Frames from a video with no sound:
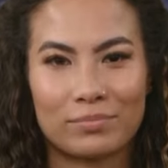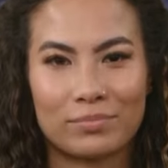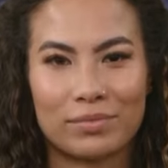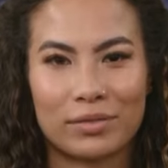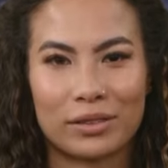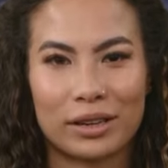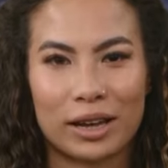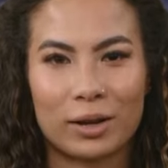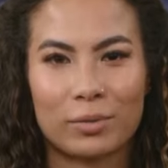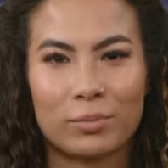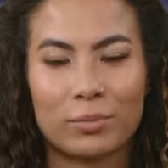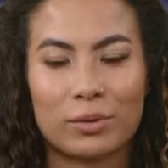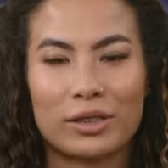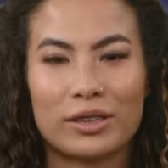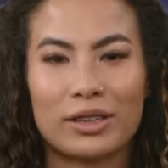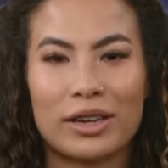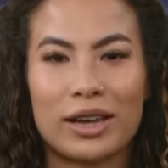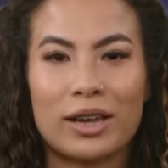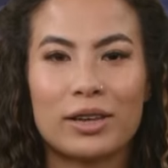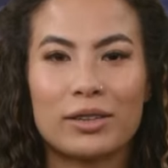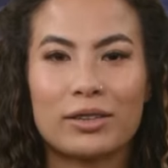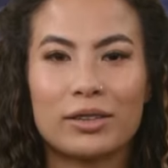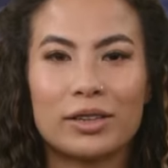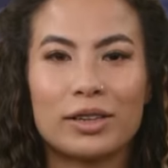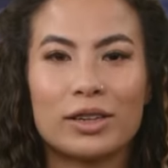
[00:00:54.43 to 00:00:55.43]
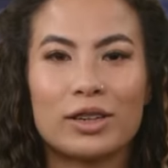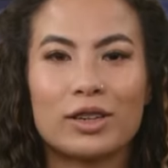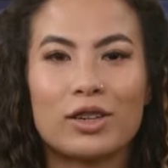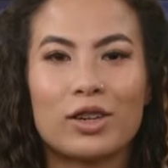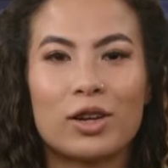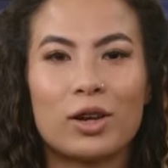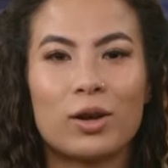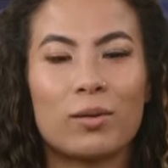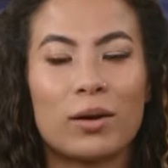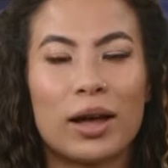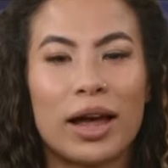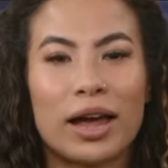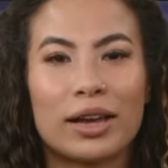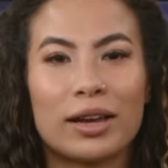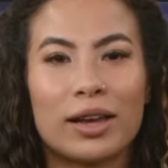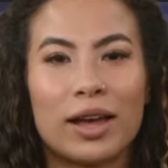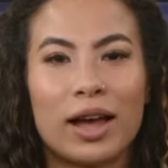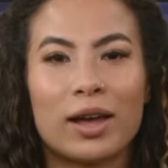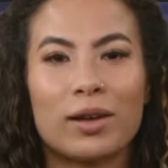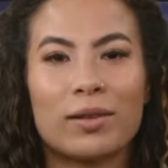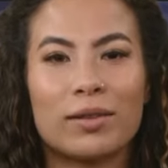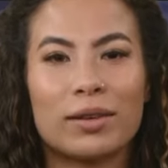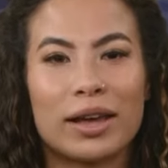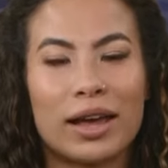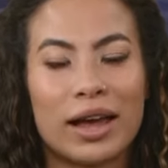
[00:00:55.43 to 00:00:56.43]
Then return to the show
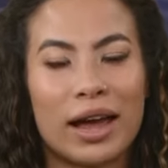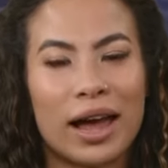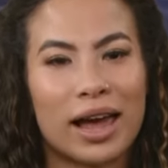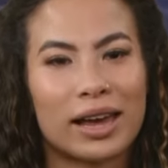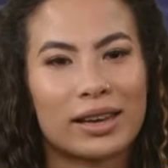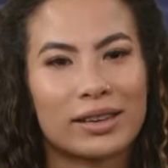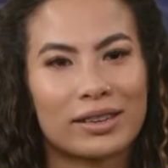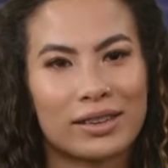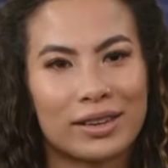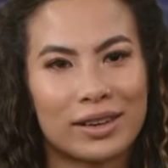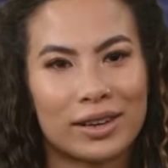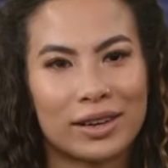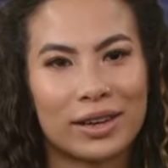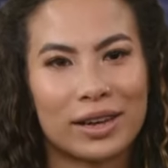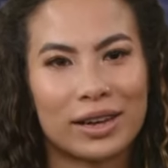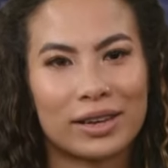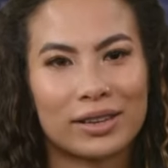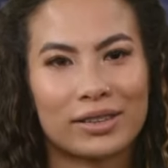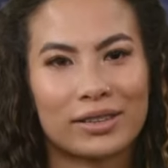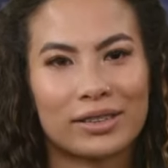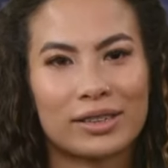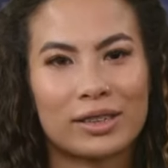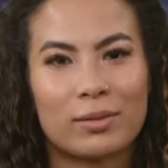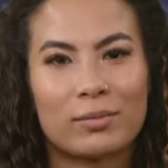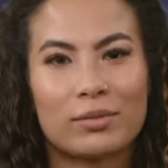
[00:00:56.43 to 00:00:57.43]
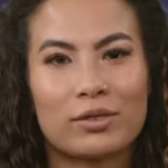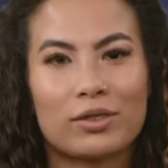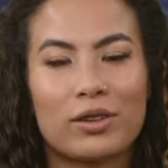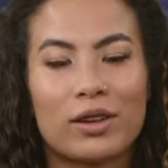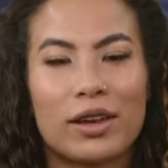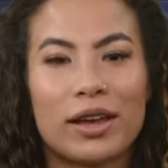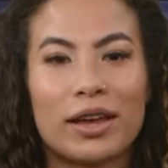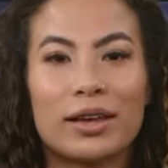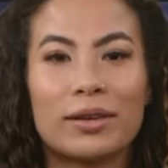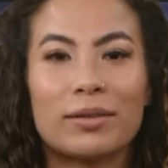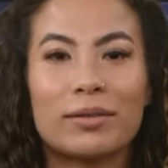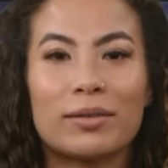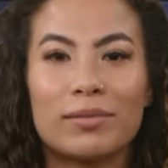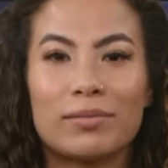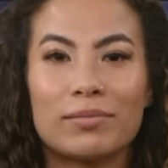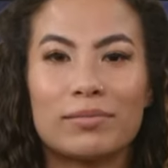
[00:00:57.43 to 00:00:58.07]
icon and select Subscribe.